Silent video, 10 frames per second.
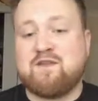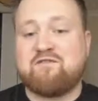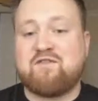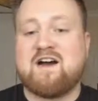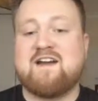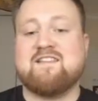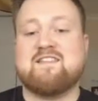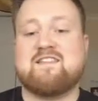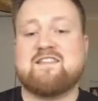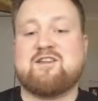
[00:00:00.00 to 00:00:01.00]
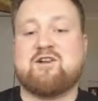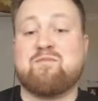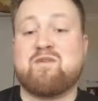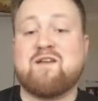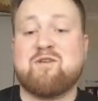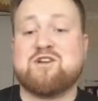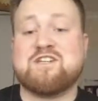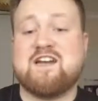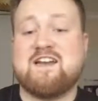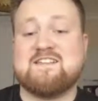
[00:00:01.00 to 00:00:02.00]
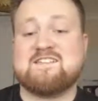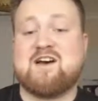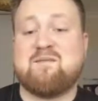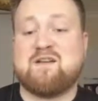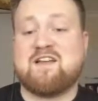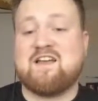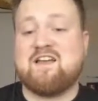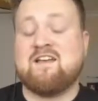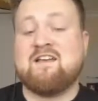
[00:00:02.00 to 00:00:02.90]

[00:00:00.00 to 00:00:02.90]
fired, pretty much at any time, okay?